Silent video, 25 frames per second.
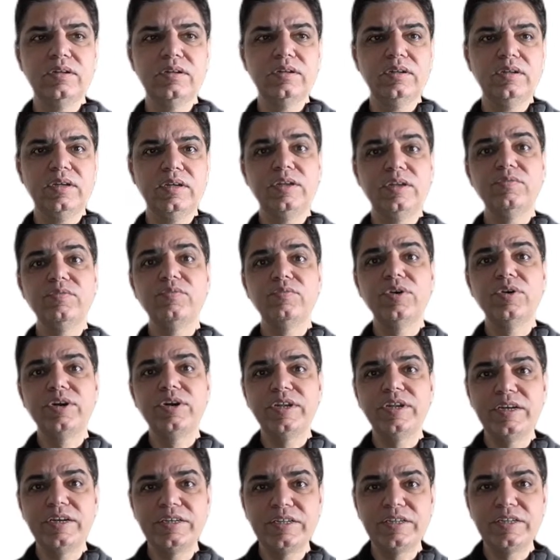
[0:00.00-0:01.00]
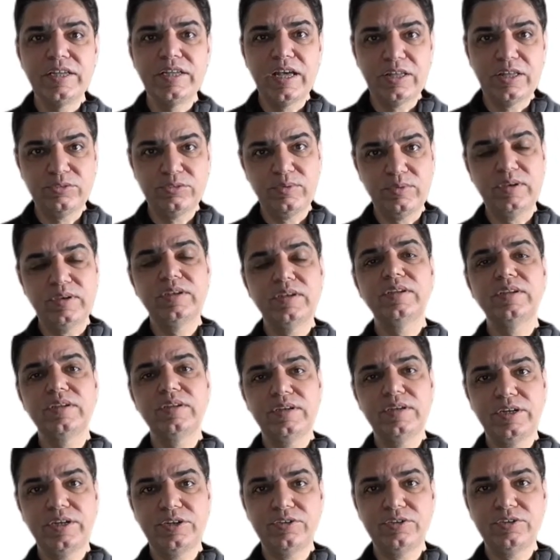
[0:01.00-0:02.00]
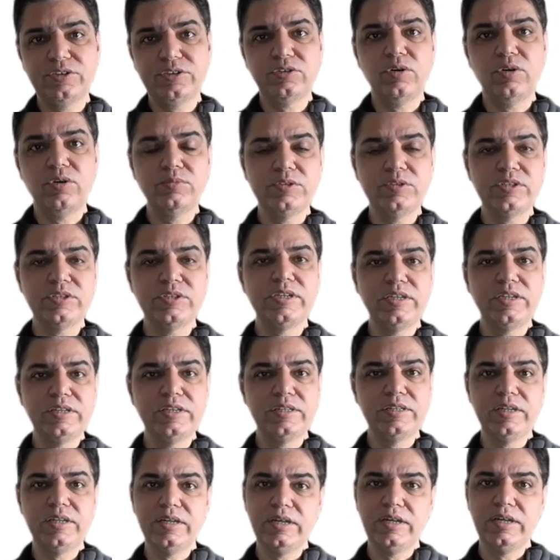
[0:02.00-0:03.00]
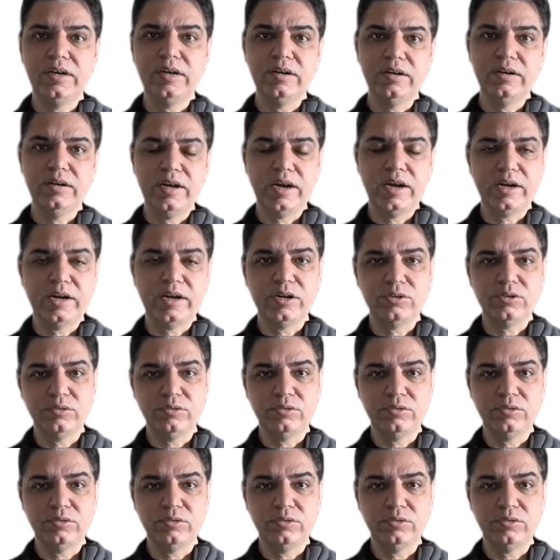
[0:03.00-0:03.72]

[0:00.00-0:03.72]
infertility as well later, obviously in the adulthood.